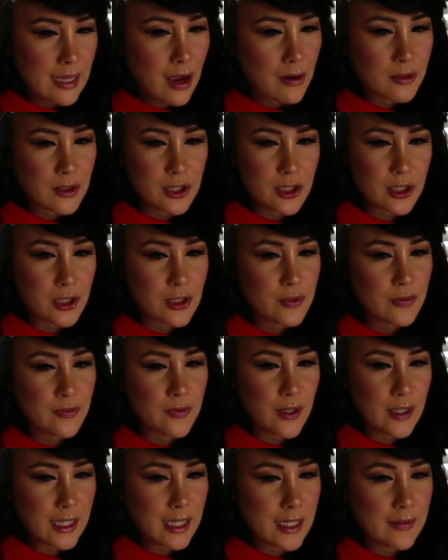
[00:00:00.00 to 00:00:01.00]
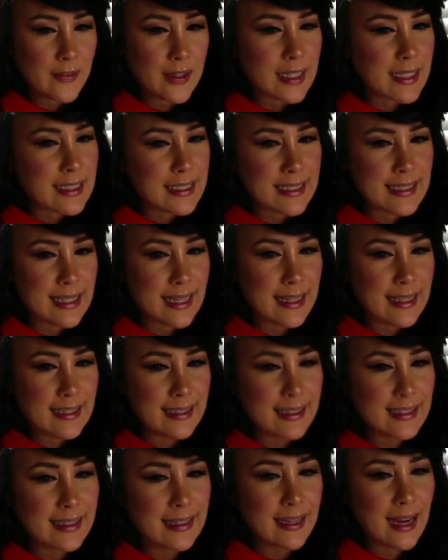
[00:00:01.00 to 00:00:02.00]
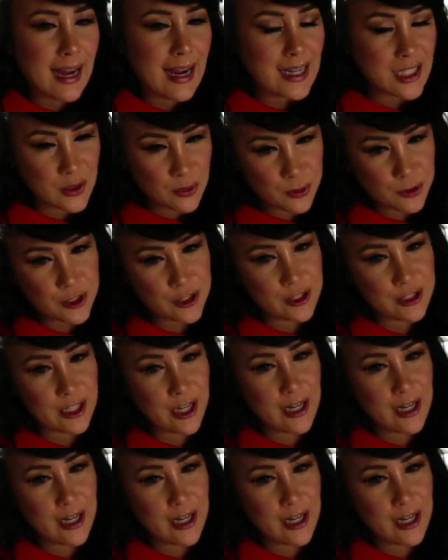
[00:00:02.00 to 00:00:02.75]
that was just funny because then the guys were just